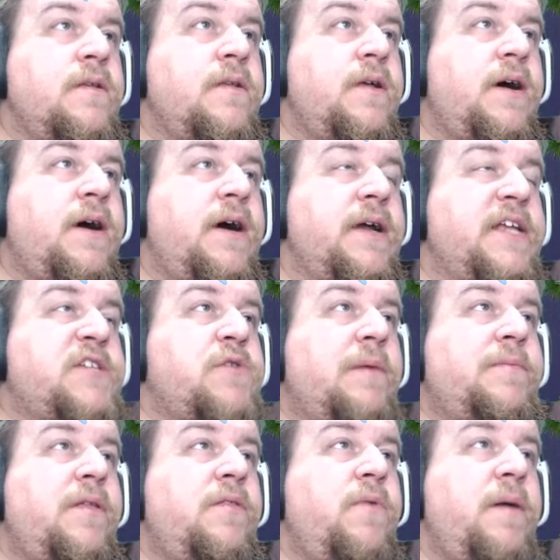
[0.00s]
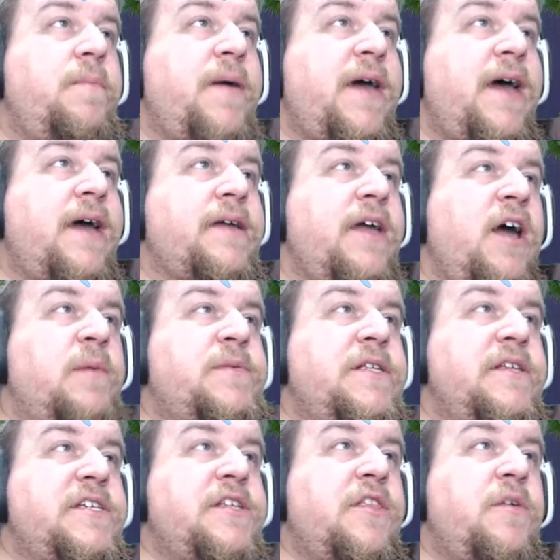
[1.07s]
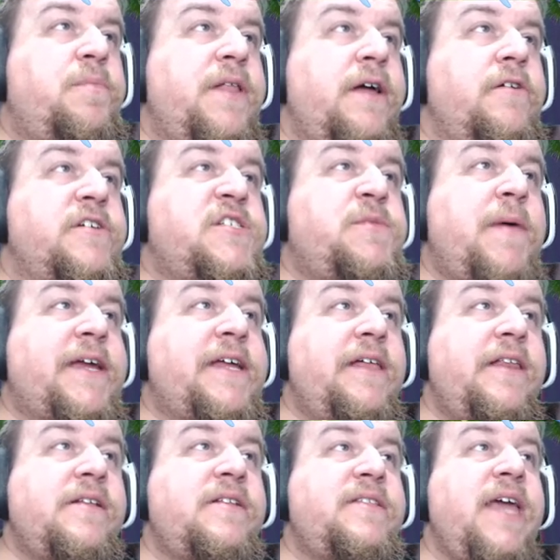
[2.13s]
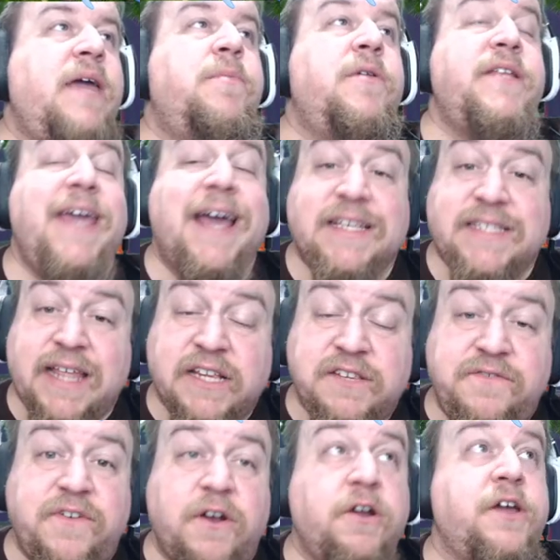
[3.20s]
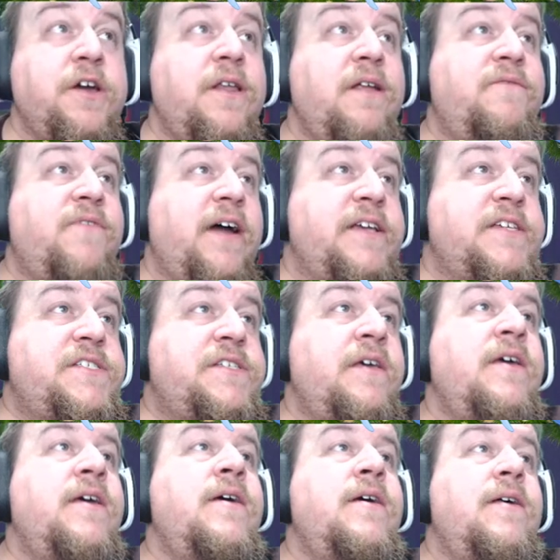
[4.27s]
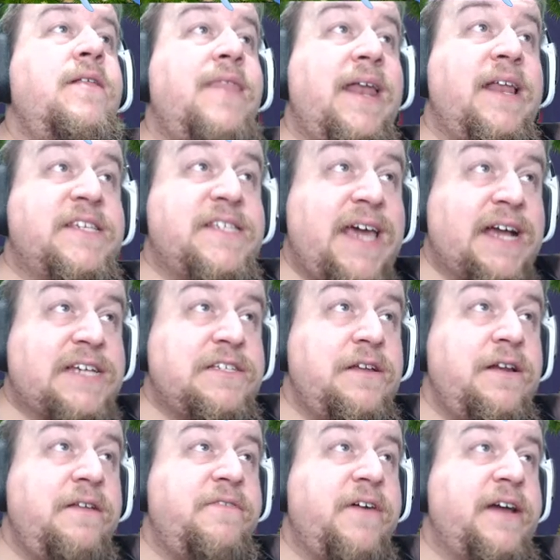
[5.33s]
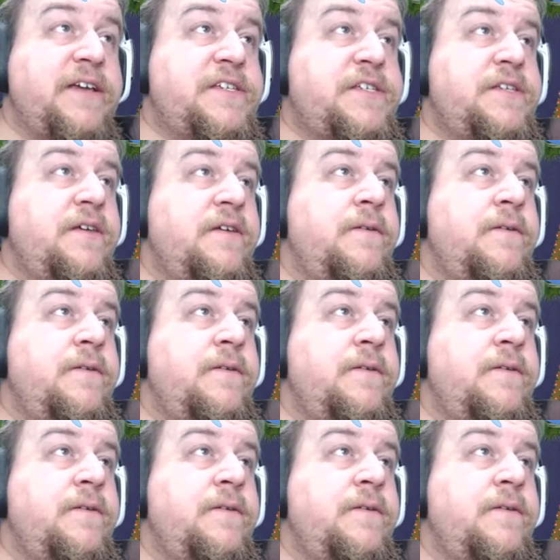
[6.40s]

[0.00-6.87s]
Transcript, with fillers: Gets robbed on the way back. Helps to listen to the players speculate at the table. Yes, that is very good advice. That is excellent advice.